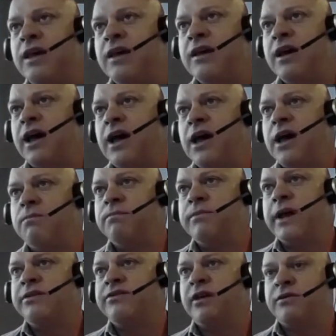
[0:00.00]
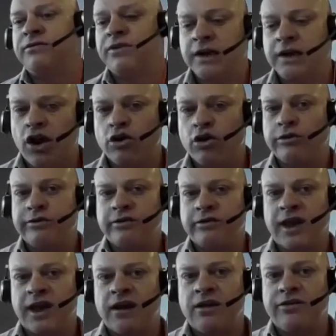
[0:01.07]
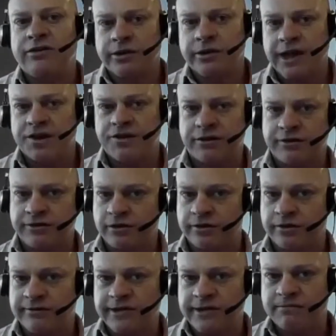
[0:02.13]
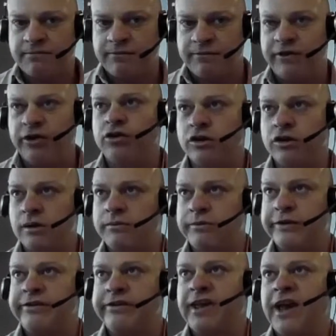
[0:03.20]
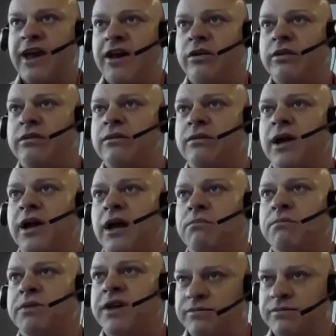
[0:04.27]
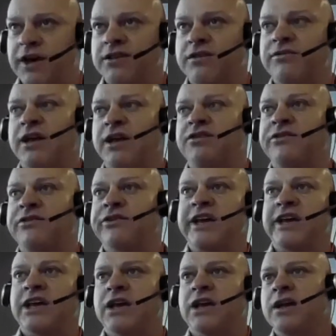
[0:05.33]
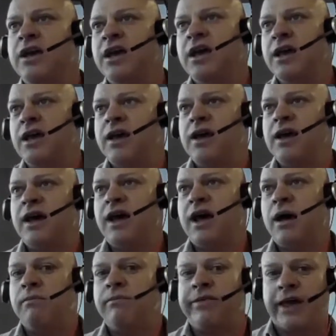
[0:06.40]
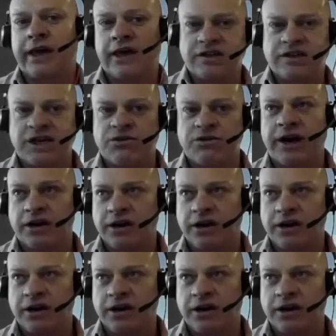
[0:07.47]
And so very local scale, so we're down to sort of a few kilometres scale, convective activity that can generate